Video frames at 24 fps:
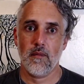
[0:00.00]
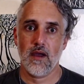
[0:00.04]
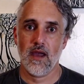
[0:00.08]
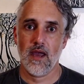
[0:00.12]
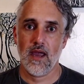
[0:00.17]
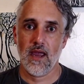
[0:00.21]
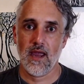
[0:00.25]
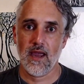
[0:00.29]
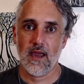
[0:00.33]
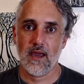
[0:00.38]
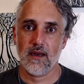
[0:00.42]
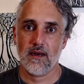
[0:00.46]

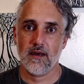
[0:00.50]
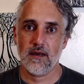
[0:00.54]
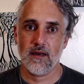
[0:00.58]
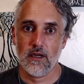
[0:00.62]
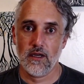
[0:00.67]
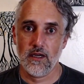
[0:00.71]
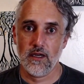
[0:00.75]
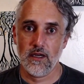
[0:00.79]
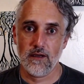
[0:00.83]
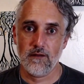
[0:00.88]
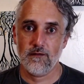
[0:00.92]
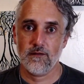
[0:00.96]
And
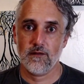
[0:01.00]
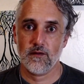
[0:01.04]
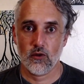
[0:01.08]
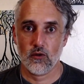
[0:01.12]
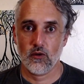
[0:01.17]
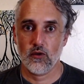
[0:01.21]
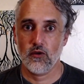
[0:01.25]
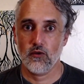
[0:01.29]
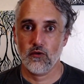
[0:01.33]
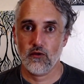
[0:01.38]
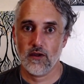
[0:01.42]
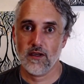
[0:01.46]
if
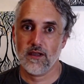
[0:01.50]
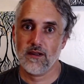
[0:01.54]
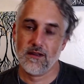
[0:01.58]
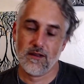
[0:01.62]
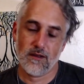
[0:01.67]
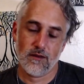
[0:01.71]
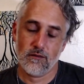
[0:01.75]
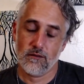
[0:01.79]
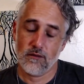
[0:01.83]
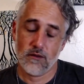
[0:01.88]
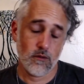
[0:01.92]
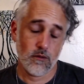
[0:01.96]
you think that
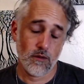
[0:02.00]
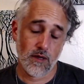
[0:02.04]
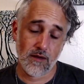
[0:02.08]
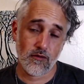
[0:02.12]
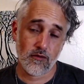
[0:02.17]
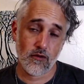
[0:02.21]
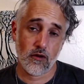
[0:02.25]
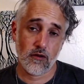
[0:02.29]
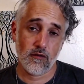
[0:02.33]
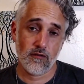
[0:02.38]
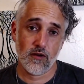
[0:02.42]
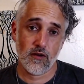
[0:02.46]
you do have it
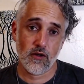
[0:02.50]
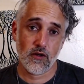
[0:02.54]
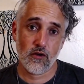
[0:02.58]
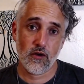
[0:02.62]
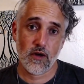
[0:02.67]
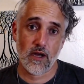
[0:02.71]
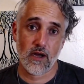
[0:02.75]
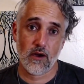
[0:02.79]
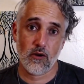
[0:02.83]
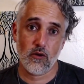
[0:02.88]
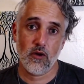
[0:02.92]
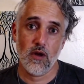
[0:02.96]
all figured
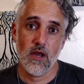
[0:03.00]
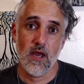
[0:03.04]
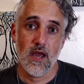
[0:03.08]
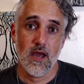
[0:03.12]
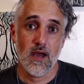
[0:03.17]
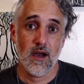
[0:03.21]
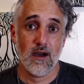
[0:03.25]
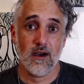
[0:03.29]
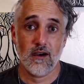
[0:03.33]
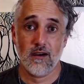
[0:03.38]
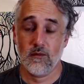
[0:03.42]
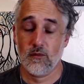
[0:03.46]
out,
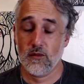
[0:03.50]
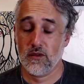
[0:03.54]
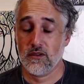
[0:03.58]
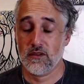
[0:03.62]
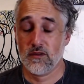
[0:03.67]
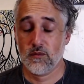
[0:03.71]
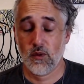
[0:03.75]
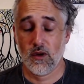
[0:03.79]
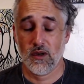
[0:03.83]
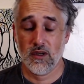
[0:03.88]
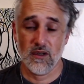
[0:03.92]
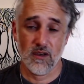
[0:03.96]
and there's
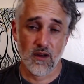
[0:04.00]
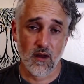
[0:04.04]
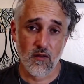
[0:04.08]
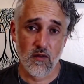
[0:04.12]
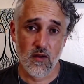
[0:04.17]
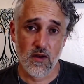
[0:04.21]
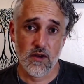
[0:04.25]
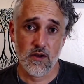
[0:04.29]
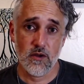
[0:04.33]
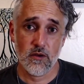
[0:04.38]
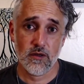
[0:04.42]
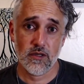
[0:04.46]
probably
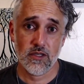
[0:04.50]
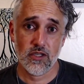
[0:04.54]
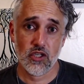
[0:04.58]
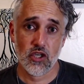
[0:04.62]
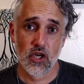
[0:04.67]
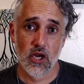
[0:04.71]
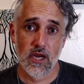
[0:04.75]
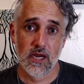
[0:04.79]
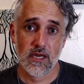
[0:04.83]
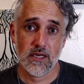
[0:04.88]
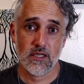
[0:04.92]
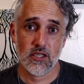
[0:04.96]
nothing you can
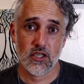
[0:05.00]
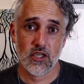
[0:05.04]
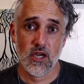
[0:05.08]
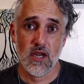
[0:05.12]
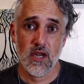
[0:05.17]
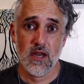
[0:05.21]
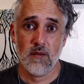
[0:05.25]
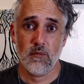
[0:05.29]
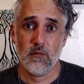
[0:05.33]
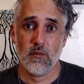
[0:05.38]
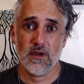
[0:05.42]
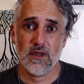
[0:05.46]
change,
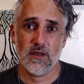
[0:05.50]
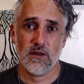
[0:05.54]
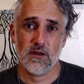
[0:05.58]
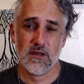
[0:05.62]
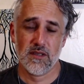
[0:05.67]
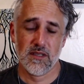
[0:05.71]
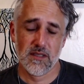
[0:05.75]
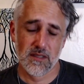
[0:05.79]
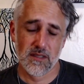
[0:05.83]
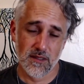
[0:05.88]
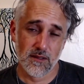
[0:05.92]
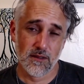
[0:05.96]
but you're
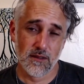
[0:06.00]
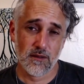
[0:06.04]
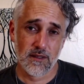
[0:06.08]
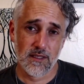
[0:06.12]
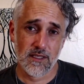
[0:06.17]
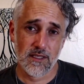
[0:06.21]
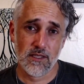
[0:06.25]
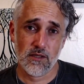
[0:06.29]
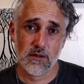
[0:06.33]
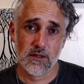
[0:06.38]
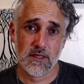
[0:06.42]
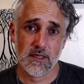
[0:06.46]
still
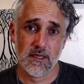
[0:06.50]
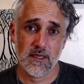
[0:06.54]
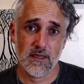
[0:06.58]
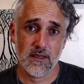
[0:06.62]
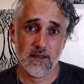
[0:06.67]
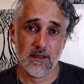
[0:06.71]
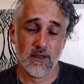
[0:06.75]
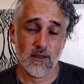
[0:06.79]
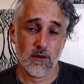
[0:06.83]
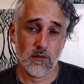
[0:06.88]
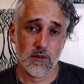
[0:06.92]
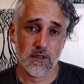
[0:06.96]
interested in
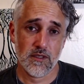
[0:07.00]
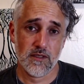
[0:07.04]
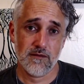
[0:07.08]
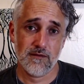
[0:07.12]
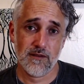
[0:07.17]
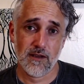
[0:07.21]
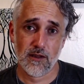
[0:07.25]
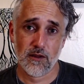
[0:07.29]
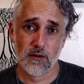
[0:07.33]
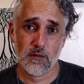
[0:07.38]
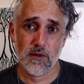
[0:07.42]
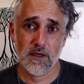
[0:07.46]
human
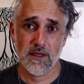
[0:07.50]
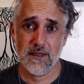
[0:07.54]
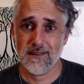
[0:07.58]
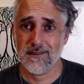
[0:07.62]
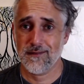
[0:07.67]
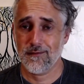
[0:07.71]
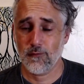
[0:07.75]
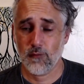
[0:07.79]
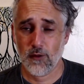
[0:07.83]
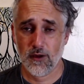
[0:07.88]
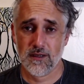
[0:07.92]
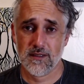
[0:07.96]
development
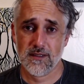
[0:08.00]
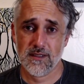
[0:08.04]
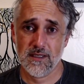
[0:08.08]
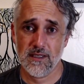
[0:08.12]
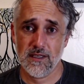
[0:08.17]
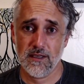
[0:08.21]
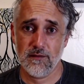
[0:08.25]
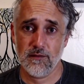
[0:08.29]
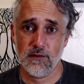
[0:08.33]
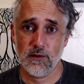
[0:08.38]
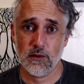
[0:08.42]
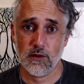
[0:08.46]
and want to see
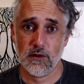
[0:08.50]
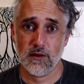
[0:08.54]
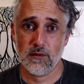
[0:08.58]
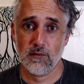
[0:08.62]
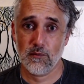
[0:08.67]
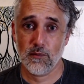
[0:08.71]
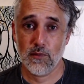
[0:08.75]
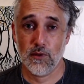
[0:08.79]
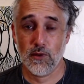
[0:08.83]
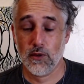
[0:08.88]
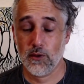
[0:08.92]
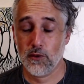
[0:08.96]
if you can
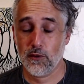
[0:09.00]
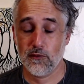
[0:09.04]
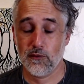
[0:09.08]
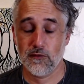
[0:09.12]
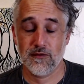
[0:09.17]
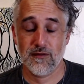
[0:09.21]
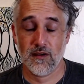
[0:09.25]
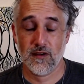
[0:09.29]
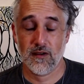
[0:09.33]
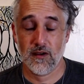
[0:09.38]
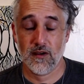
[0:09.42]
improve,